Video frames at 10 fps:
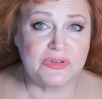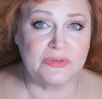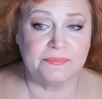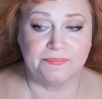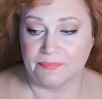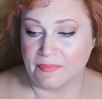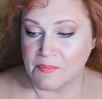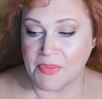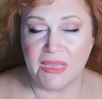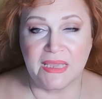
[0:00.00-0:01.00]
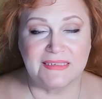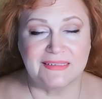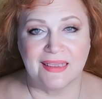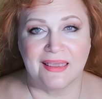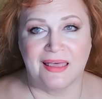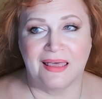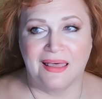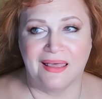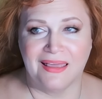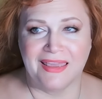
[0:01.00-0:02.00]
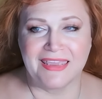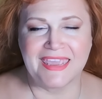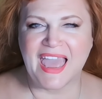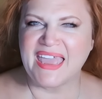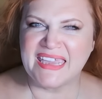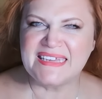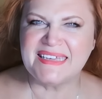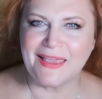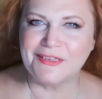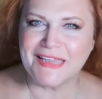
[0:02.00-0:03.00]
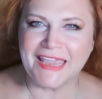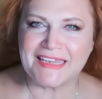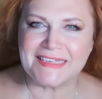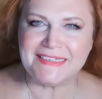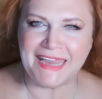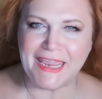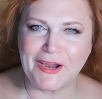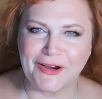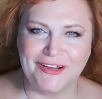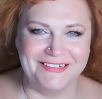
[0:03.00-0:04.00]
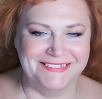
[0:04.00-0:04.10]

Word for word: true, but uh, yeah, he sounds like a stinker,